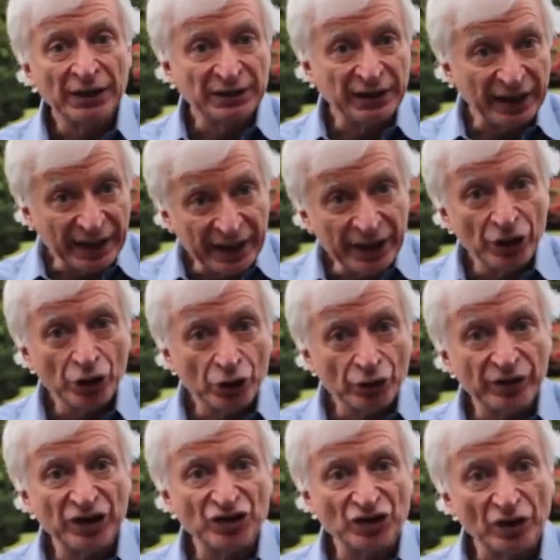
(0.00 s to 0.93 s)
to
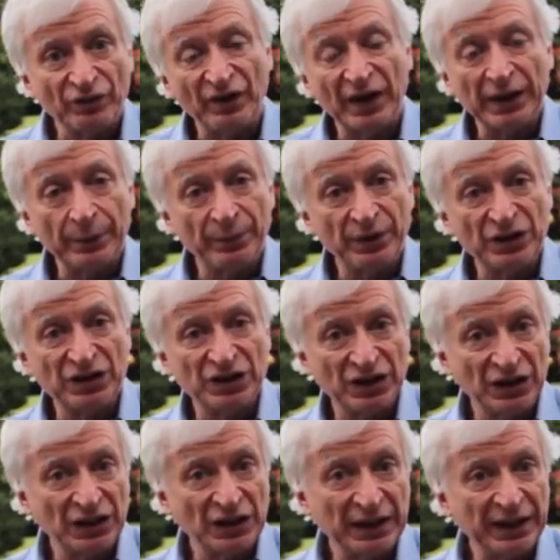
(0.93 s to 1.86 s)
increase their vitamin
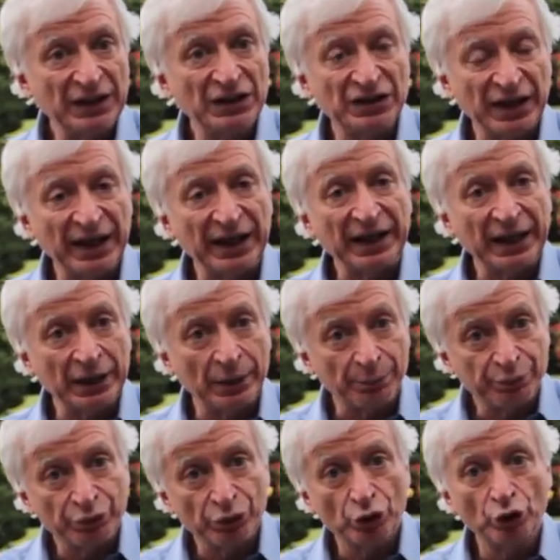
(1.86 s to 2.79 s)
D intake and
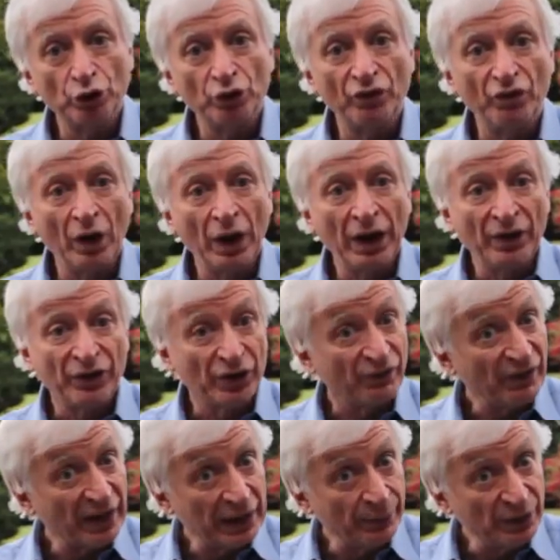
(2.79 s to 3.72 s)
improve their
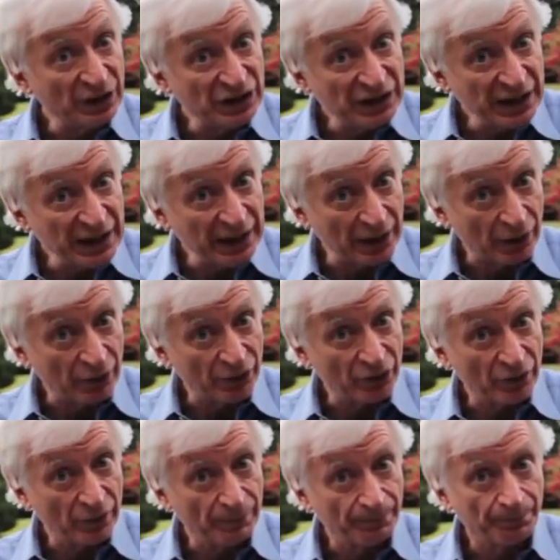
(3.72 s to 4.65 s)
vitamin D
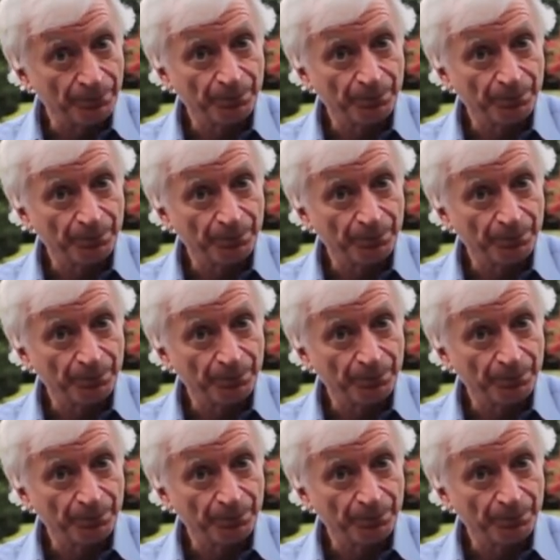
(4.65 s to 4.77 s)
health.